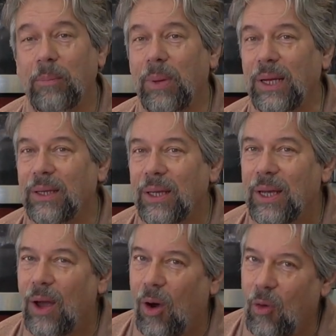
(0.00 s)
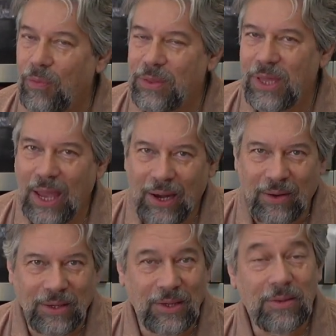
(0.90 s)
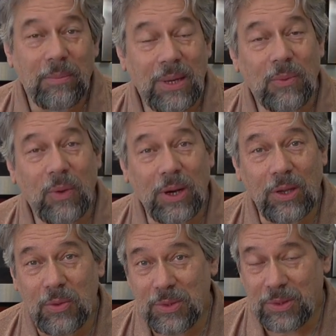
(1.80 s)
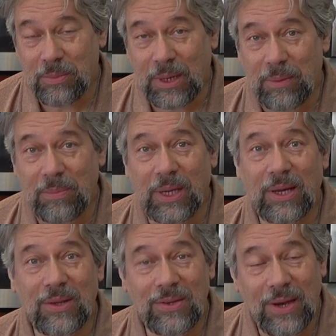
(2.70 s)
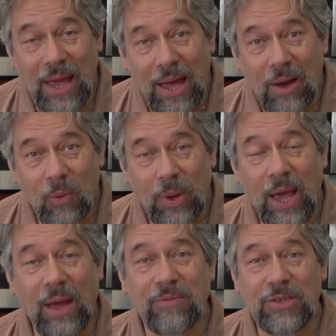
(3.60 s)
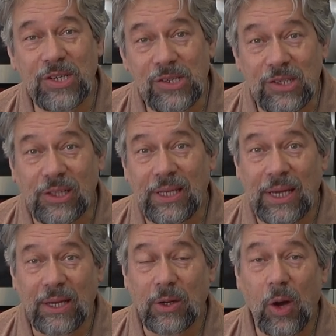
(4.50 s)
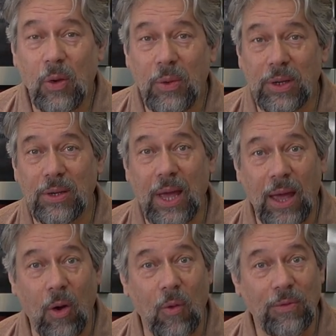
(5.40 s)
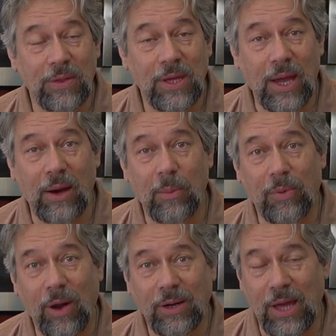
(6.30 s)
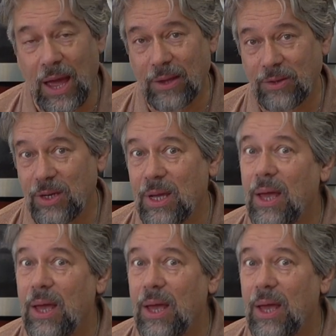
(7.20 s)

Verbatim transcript: But over the air doesn't mean what it used to mean, because now we have digitally encoded over the air broadcast.